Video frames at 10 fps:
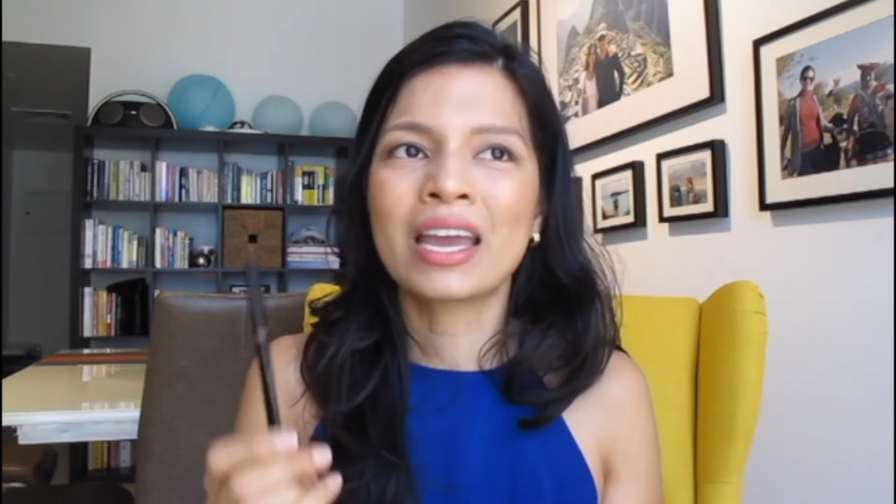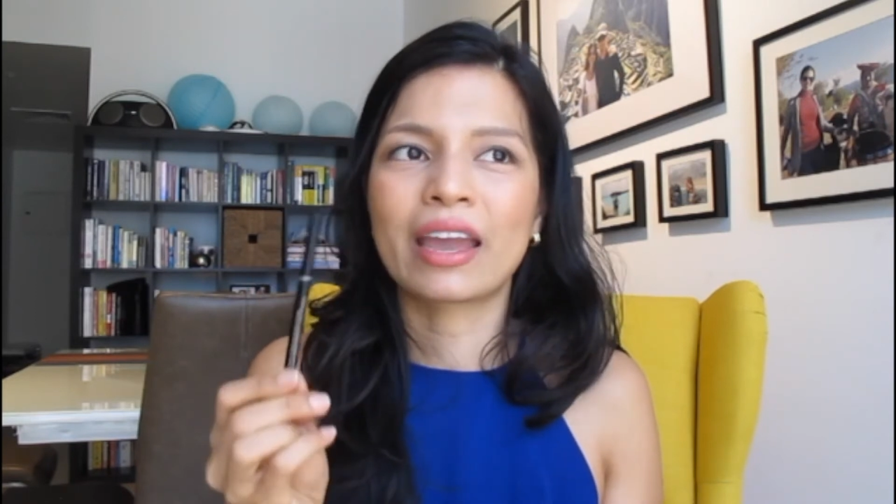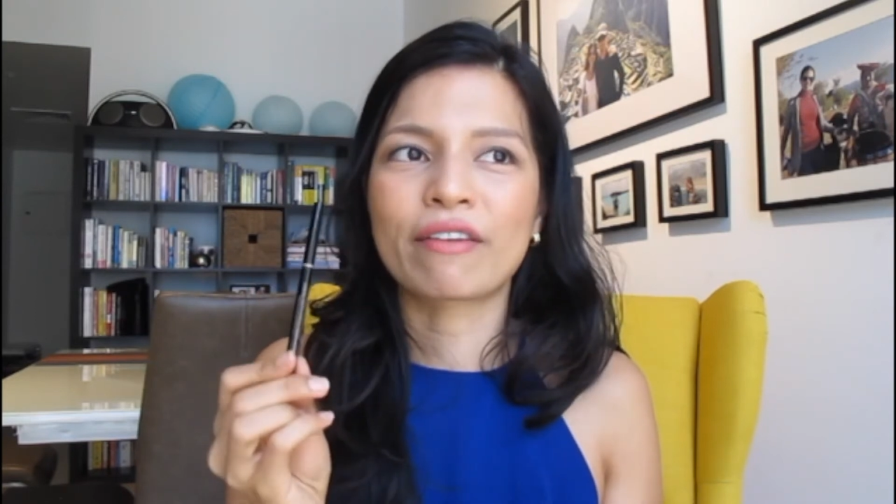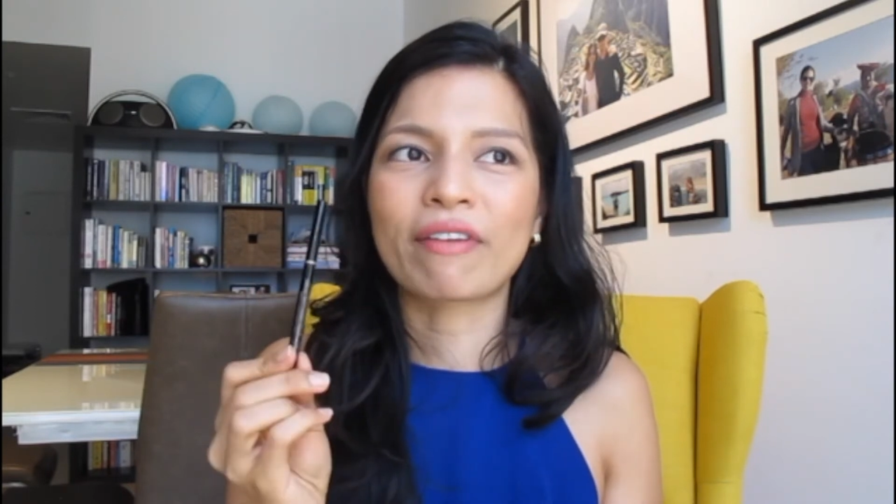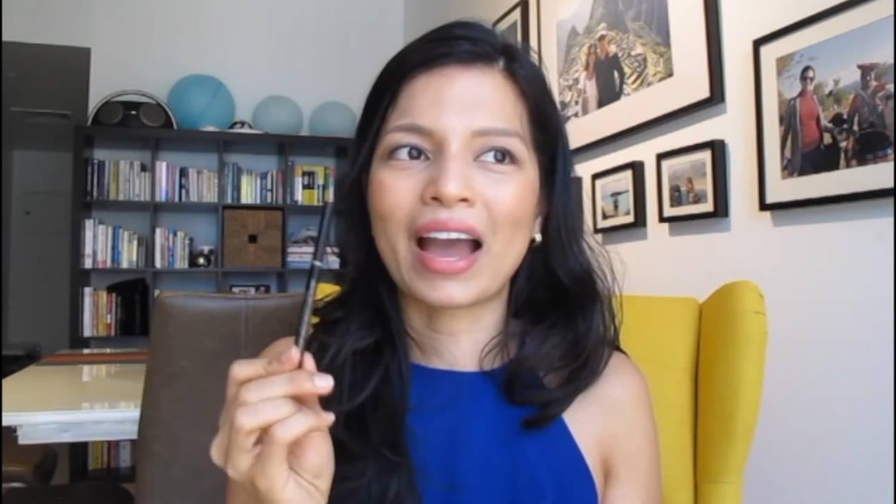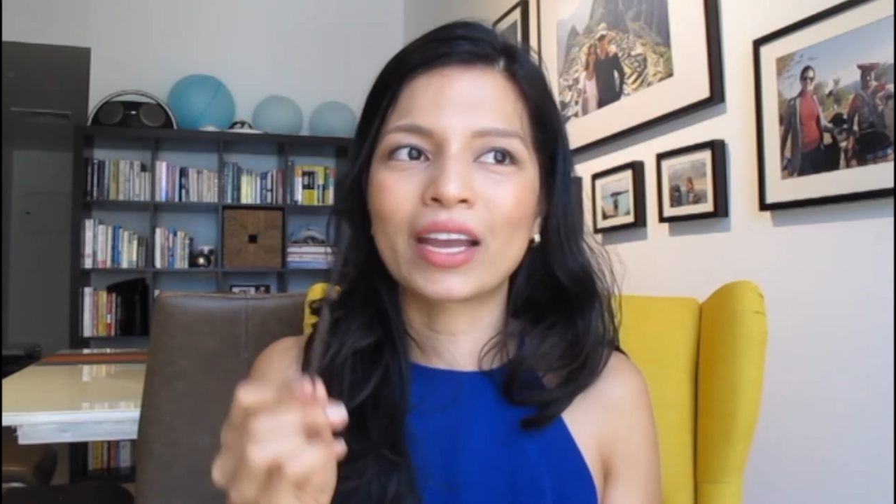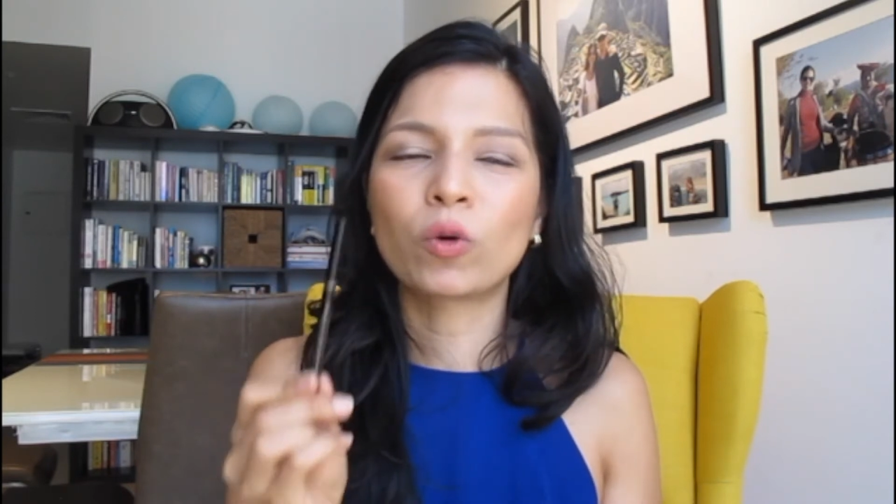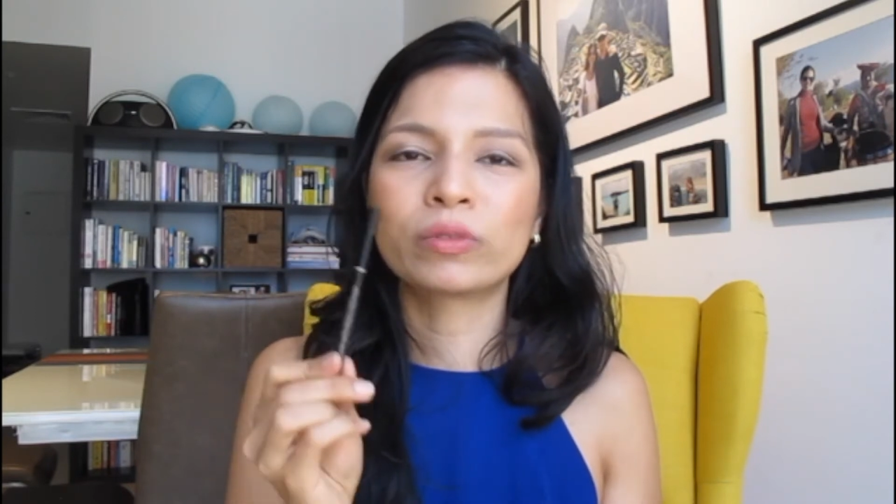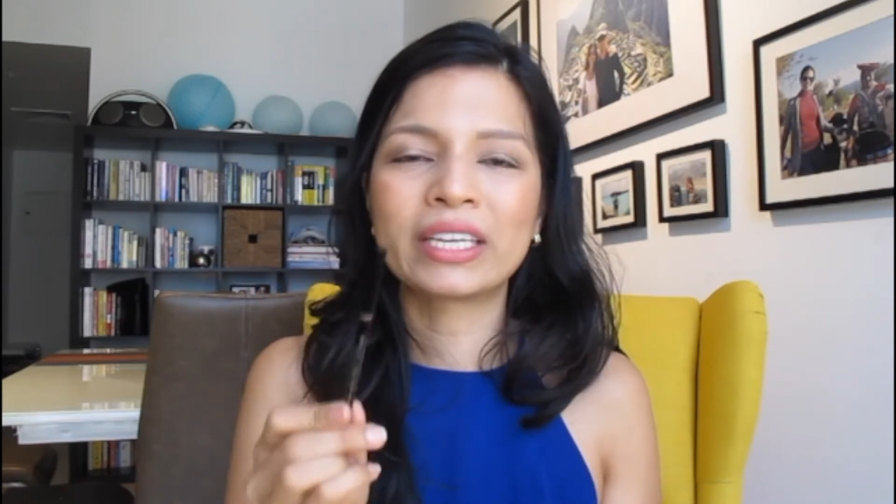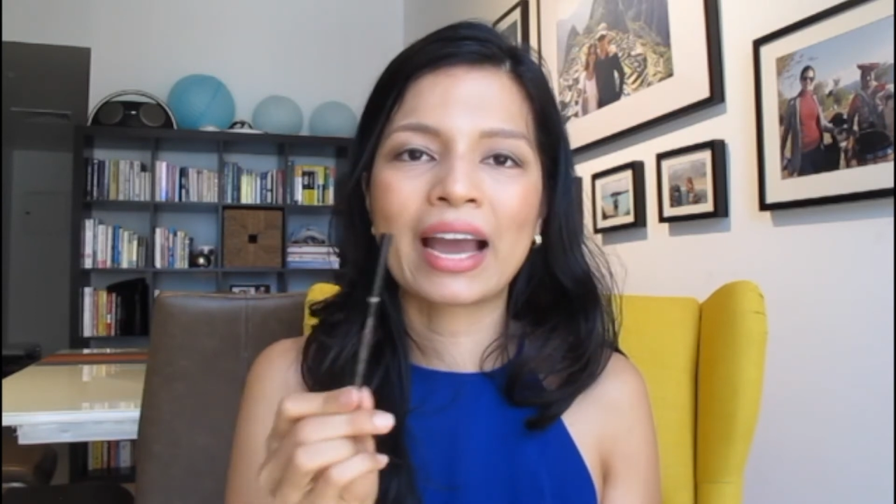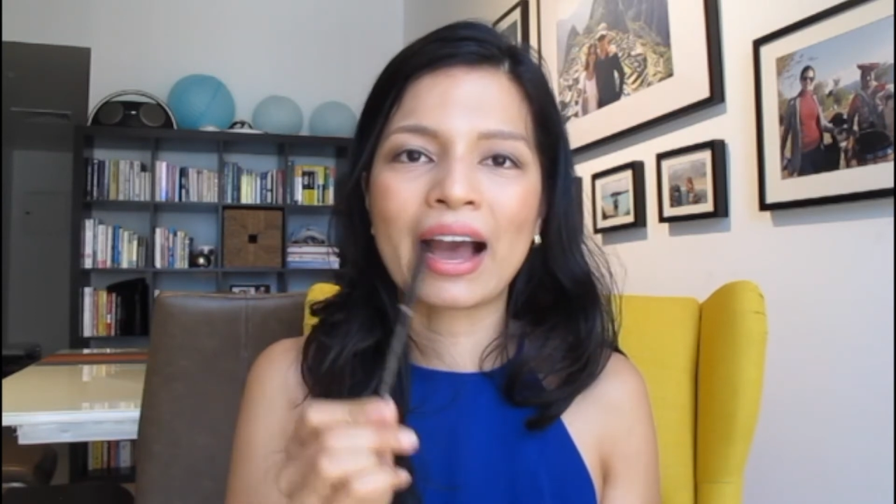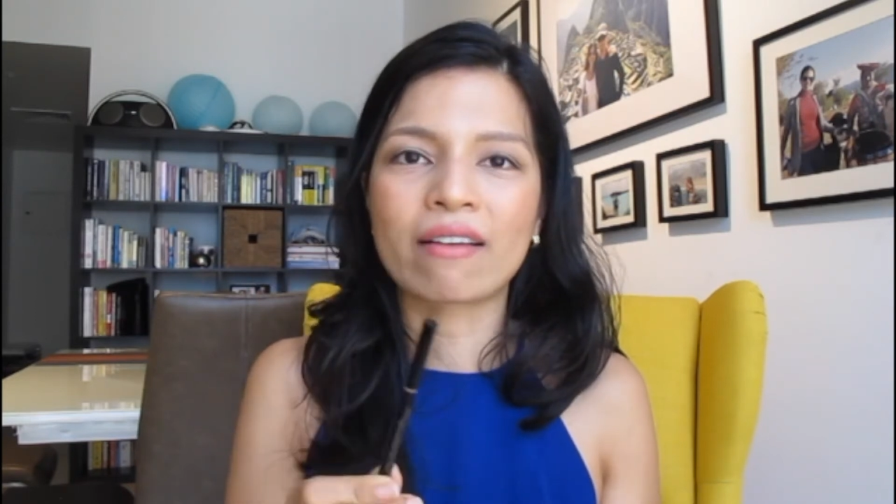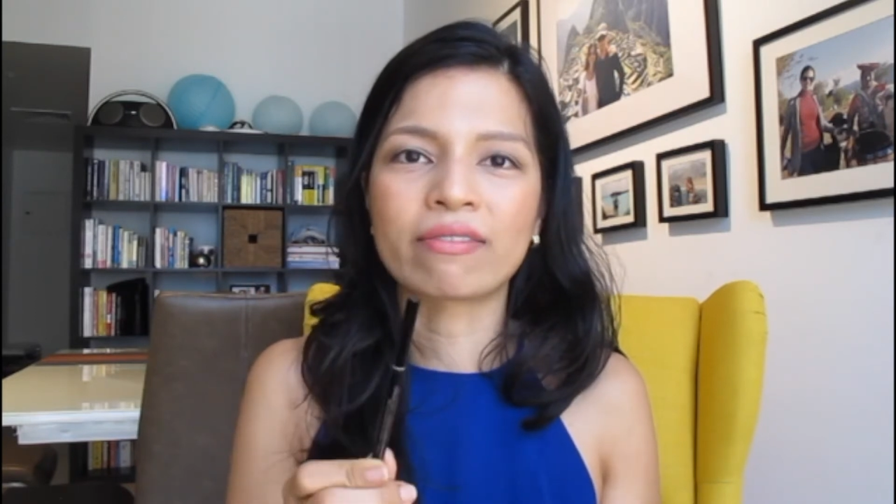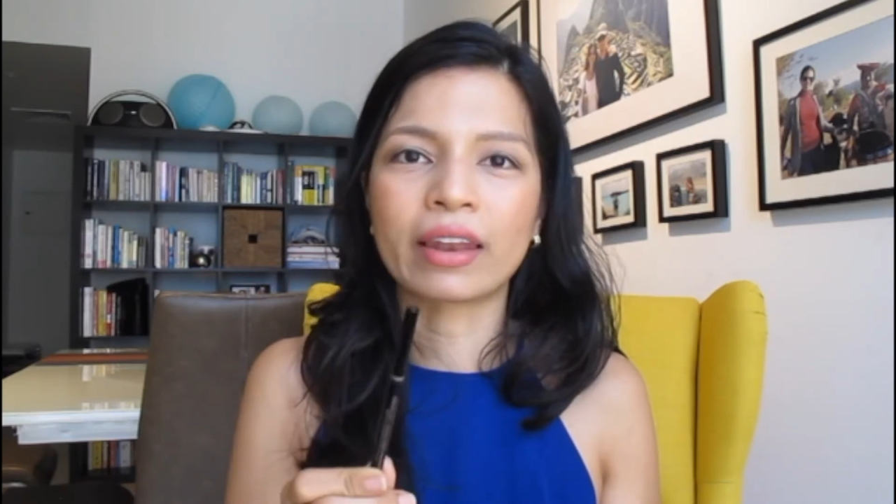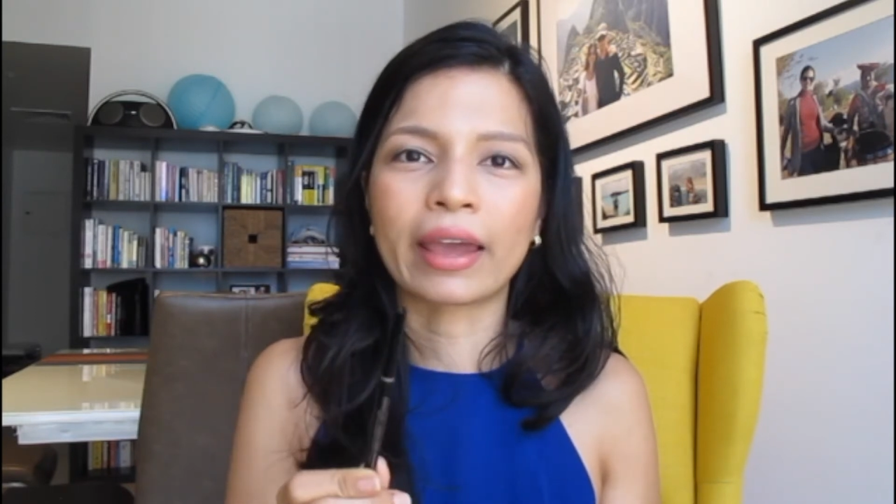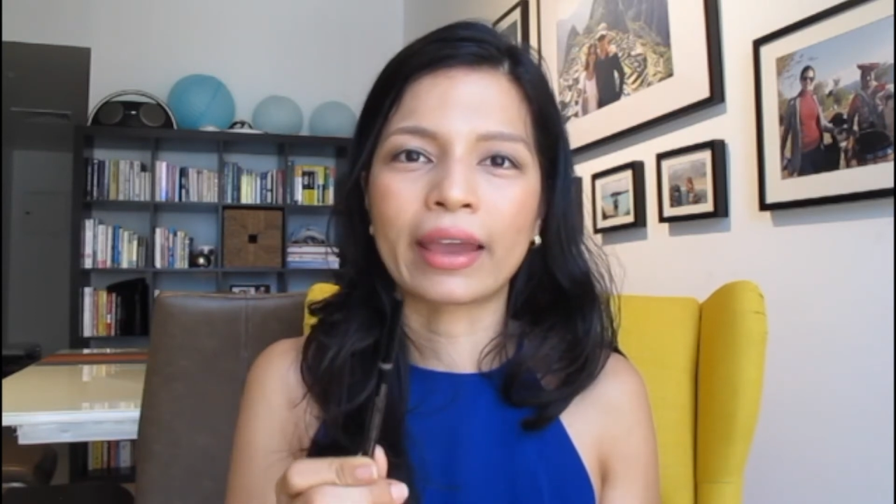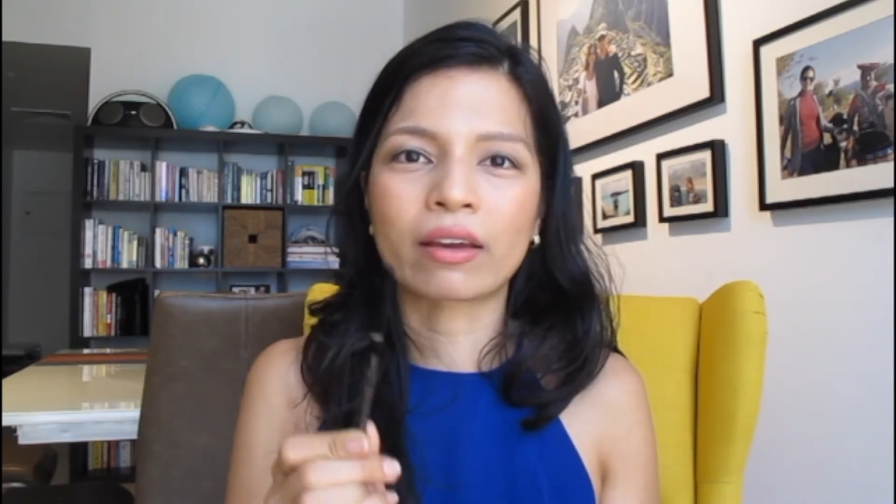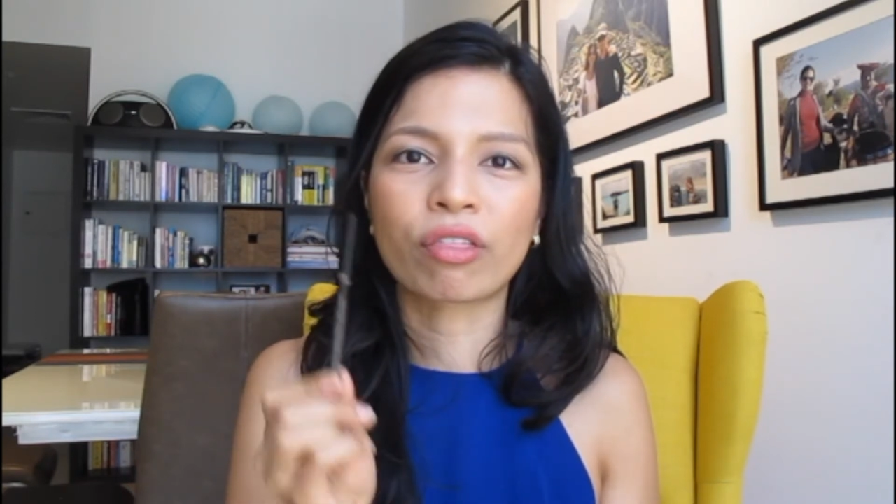if I only have like